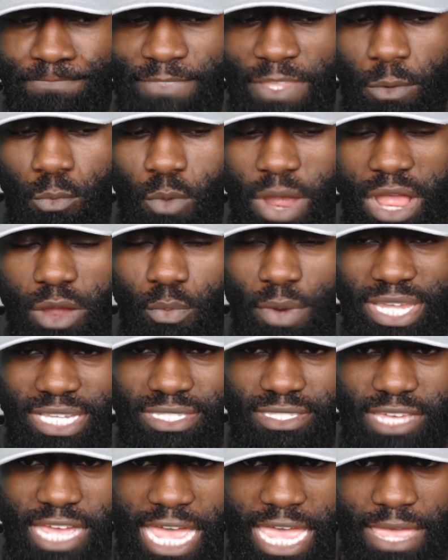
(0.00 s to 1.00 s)
then why
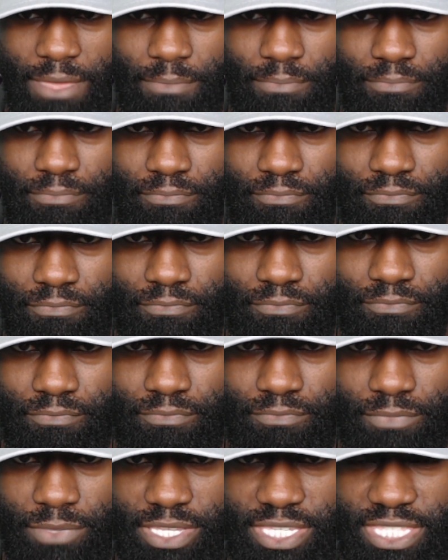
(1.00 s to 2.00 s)
waste time
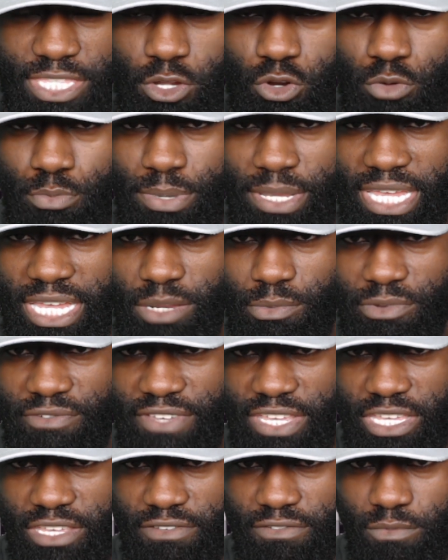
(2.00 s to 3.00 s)
still being
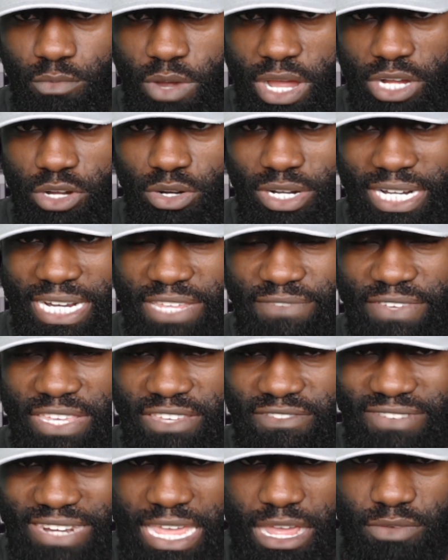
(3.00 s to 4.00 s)
with Yves? Why not leave
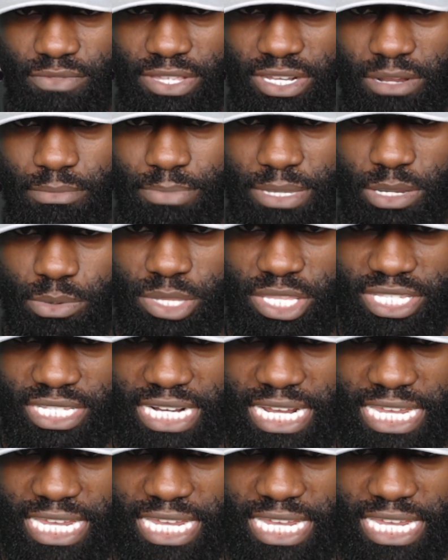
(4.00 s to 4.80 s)
Yves now then and be with this